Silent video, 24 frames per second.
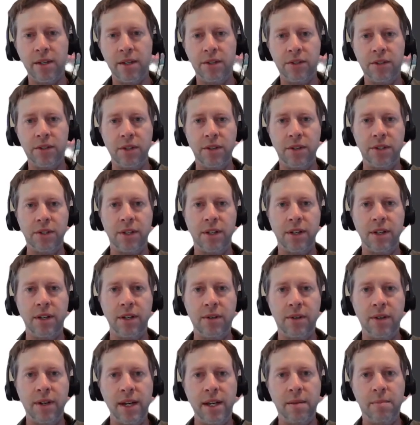So there's a
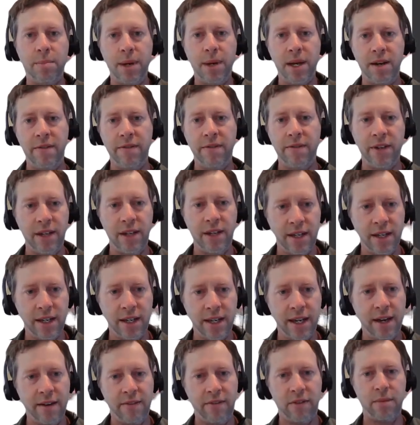great benefit you
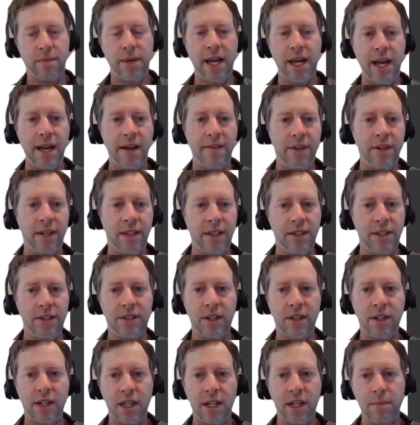get from having these
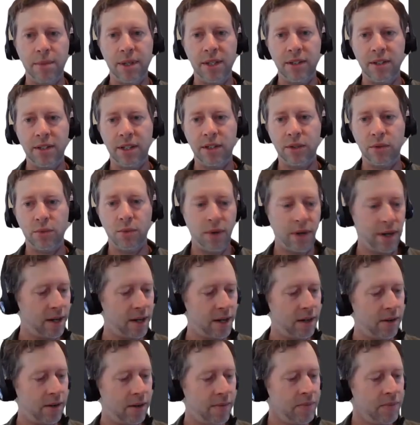documents as
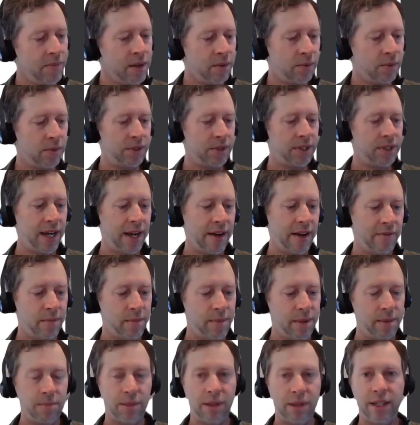well. Once you have
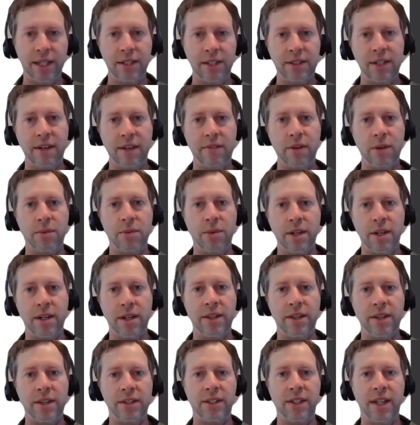them in place, everyone
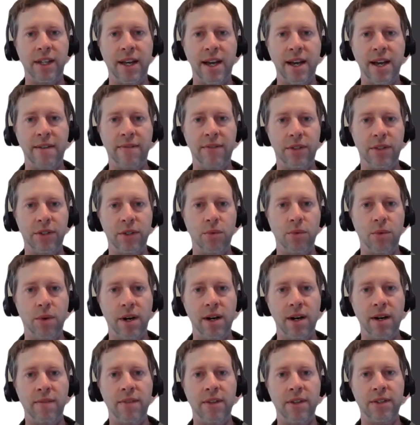on the staff is
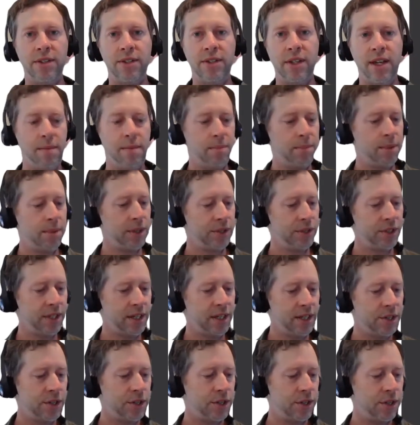aware of the same
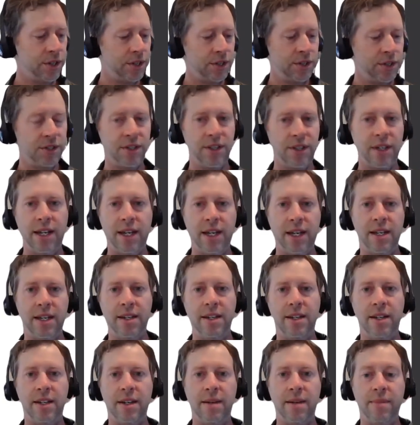procedures,
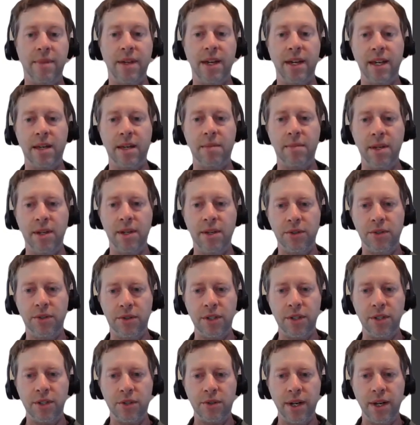and they can be used
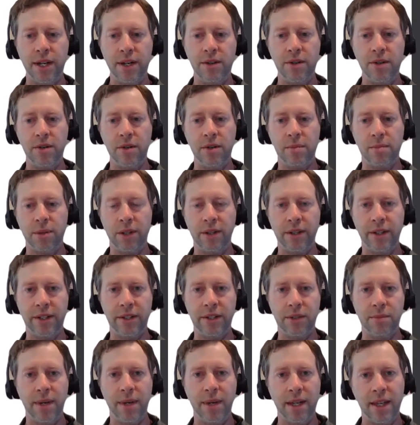to train new
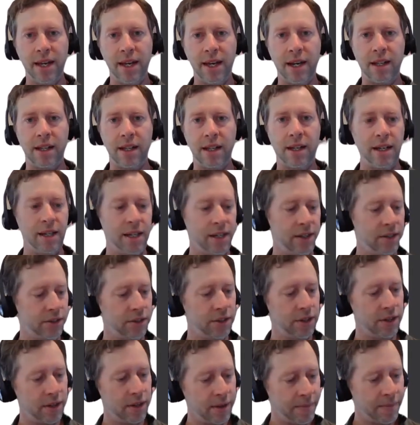employees and make that a lot
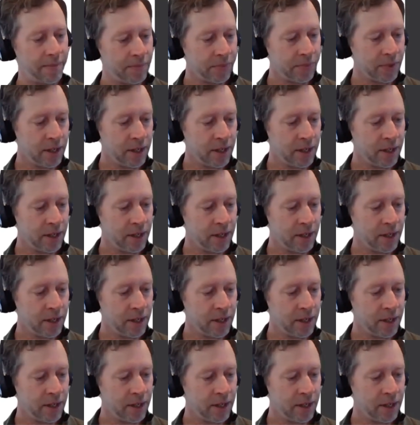easier.